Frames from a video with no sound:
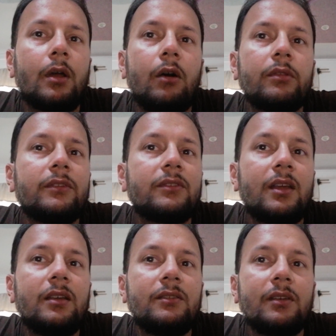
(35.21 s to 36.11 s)
on the
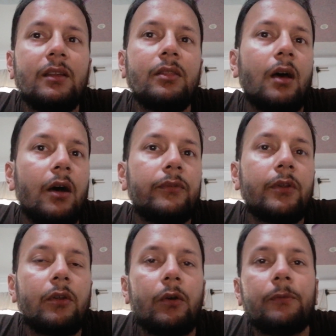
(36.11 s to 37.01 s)
stage in the
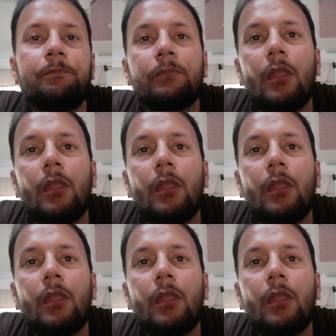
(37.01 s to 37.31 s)
afternoon.